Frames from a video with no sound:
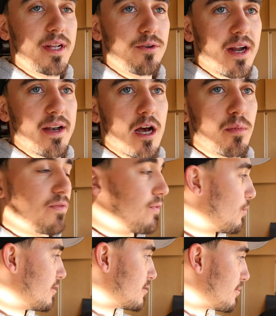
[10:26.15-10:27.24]
we need right now
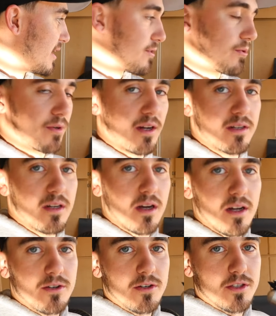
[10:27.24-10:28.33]
before this bike will run
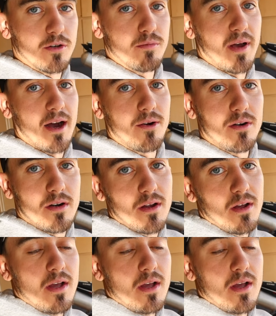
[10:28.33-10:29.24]
under its own power.